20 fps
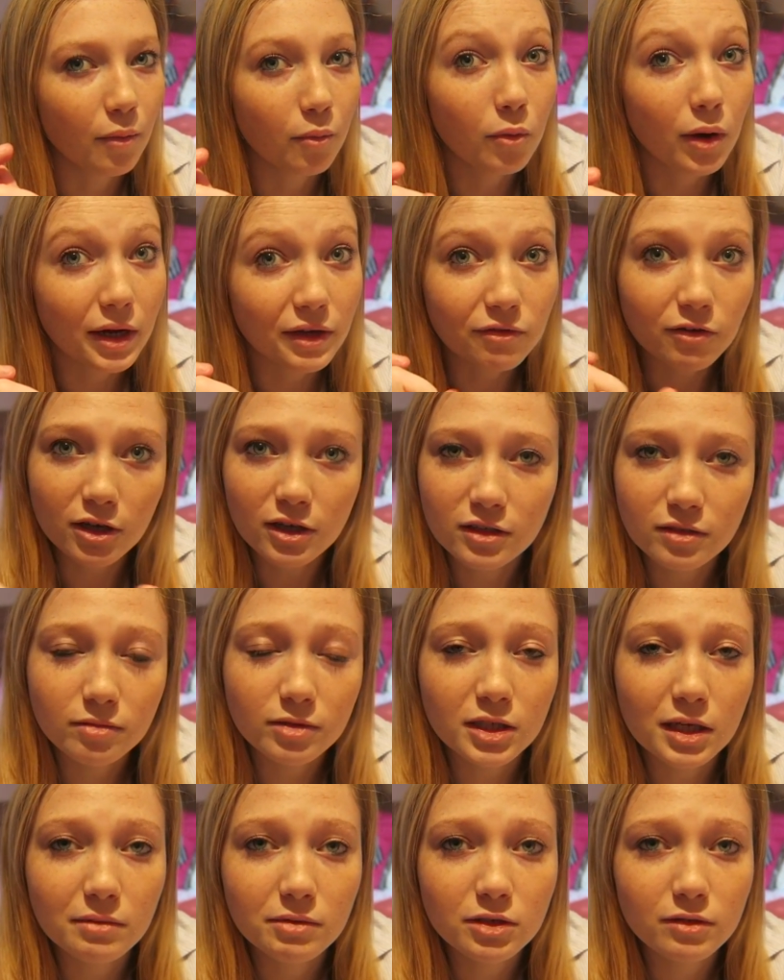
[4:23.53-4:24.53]
where you've got
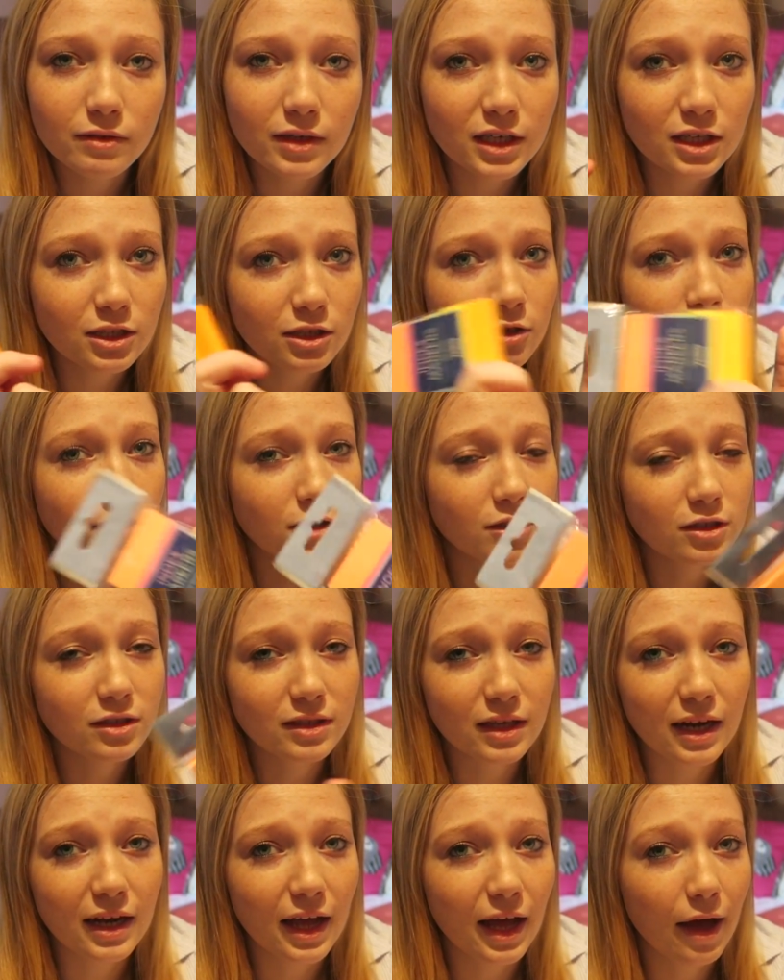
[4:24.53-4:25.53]
some time to read, you can
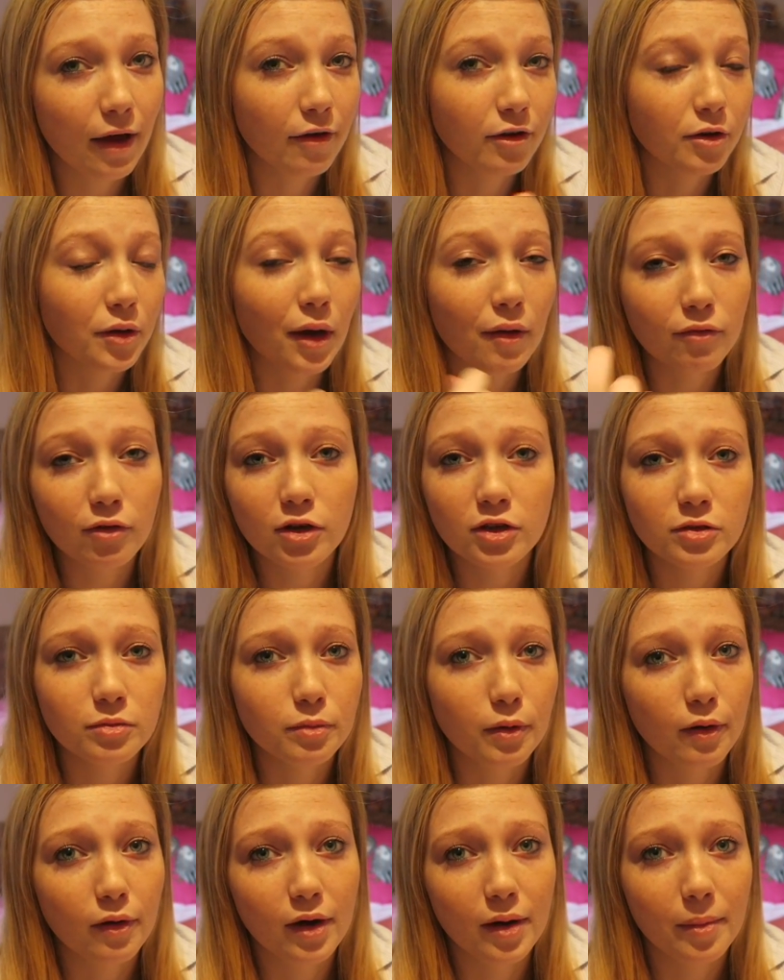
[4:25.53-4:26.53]
just get it out and you haven't got to
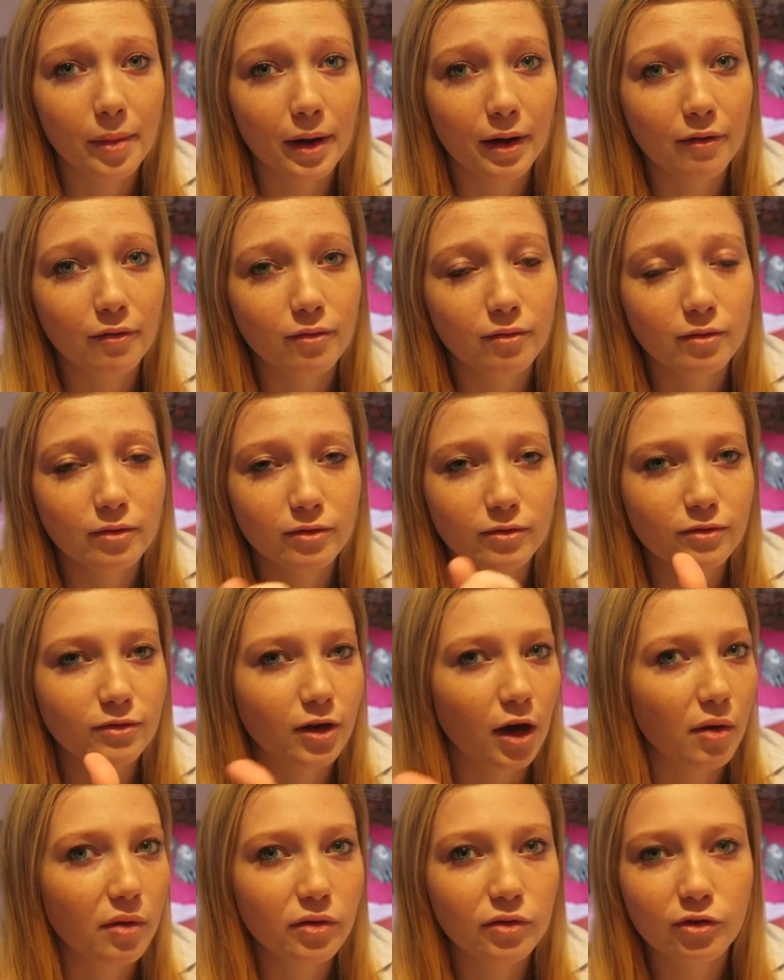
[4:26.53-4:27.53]
worry about
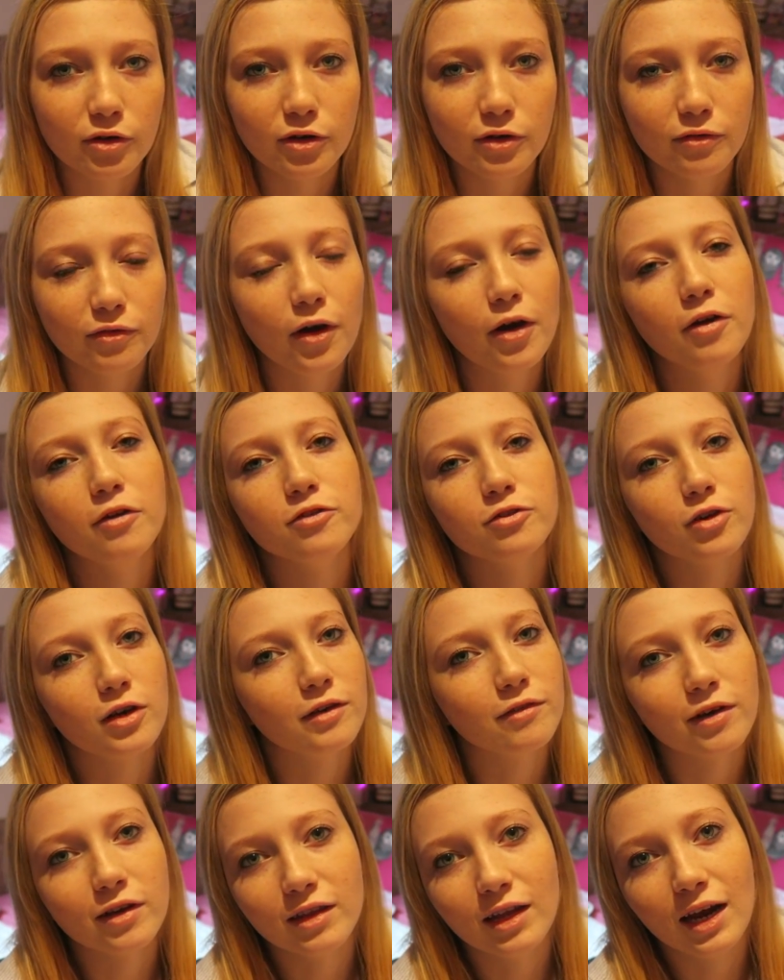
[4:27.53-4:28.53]
going through your phone trying
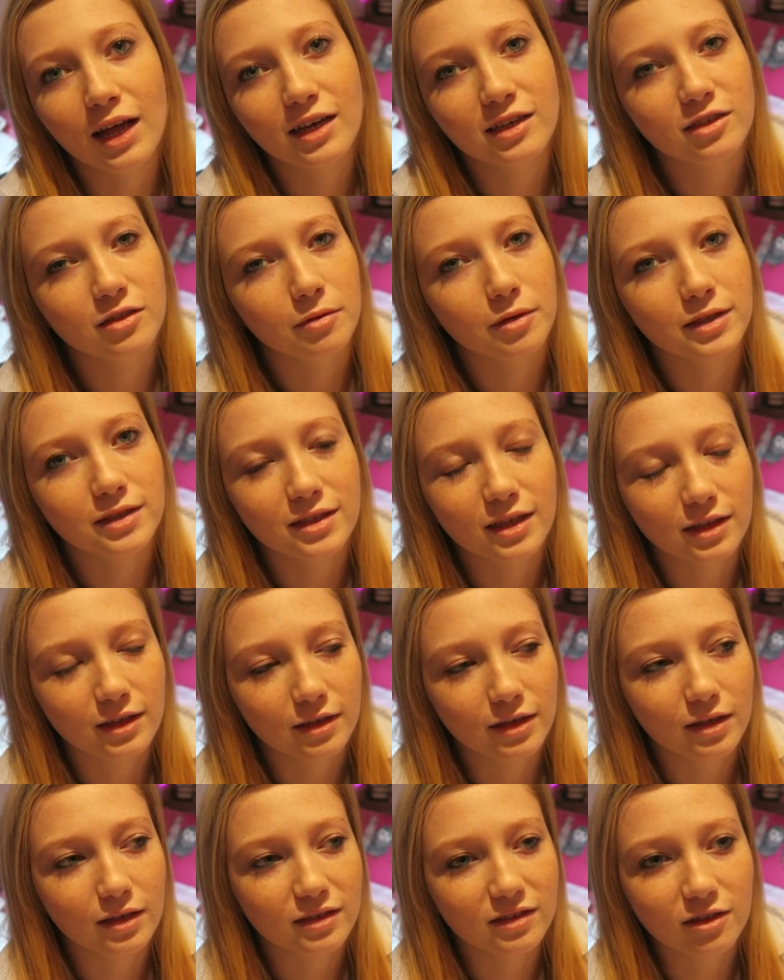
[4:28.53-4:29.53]
to find the lecture where it said
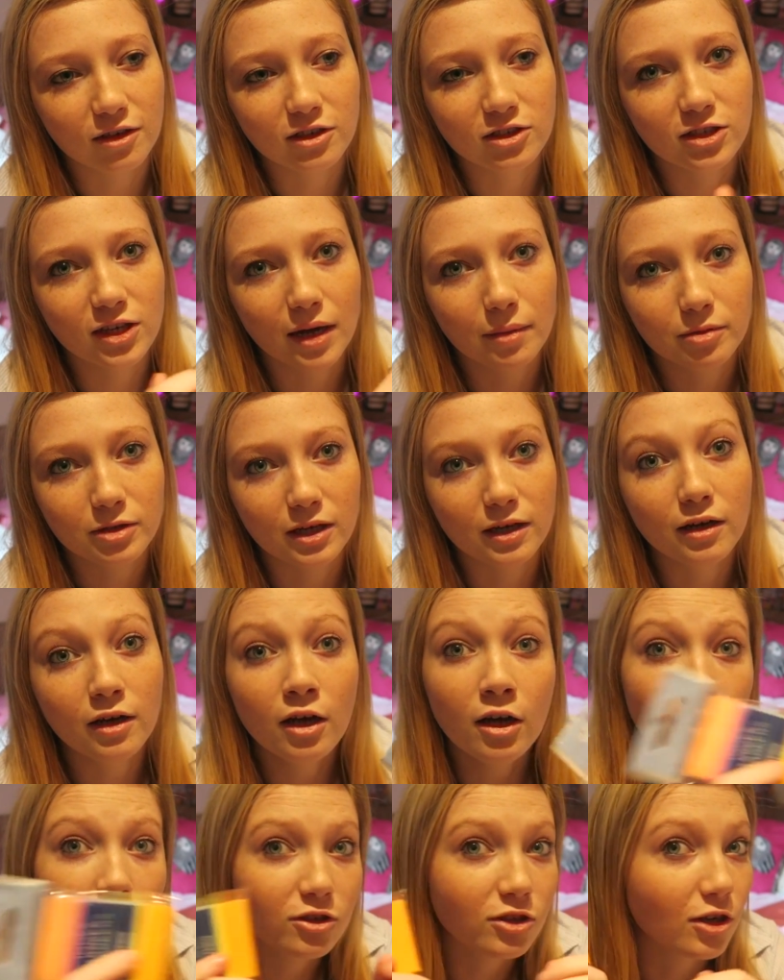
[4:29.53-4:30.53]
the assigned chapter,
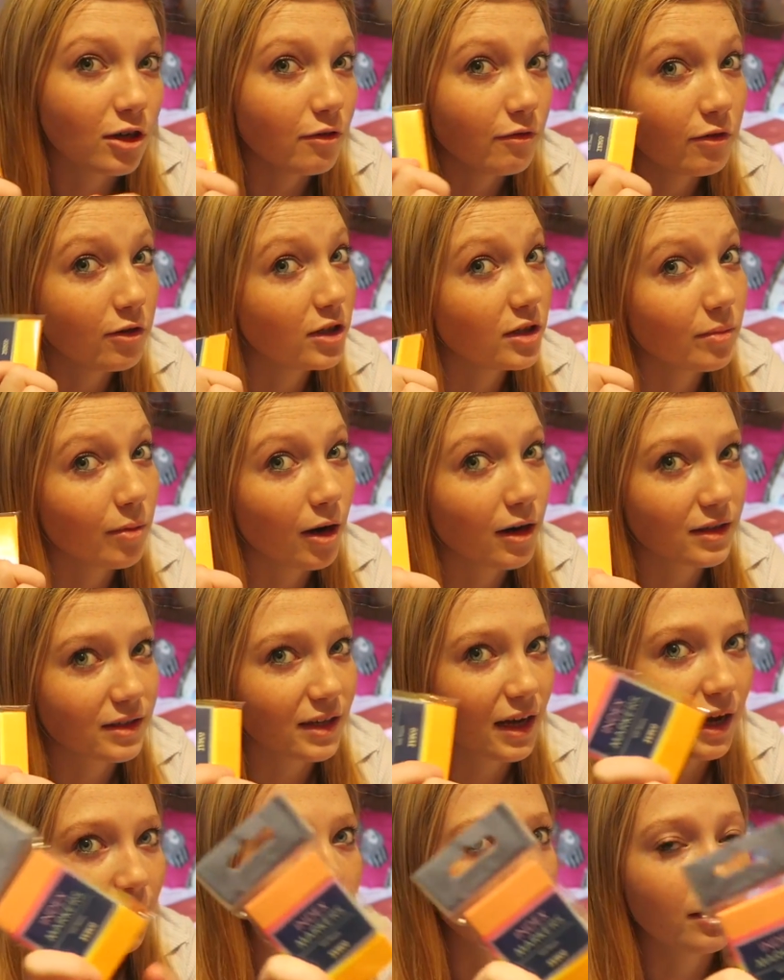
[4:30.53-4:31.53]
because you'll have already marked
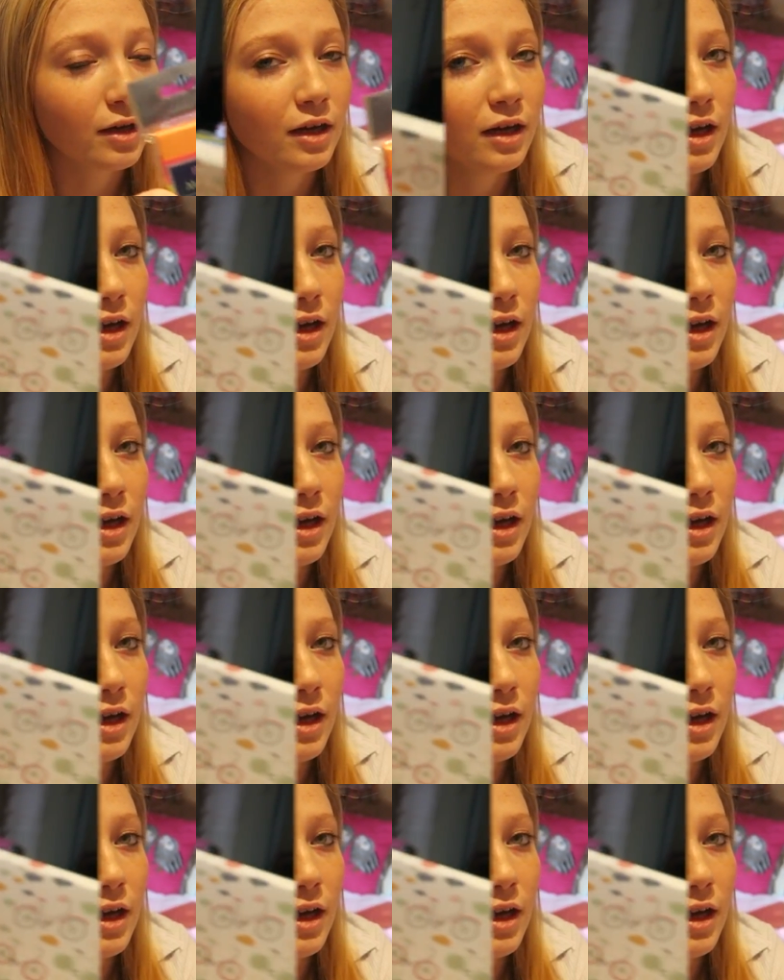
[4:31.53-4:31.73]
it out.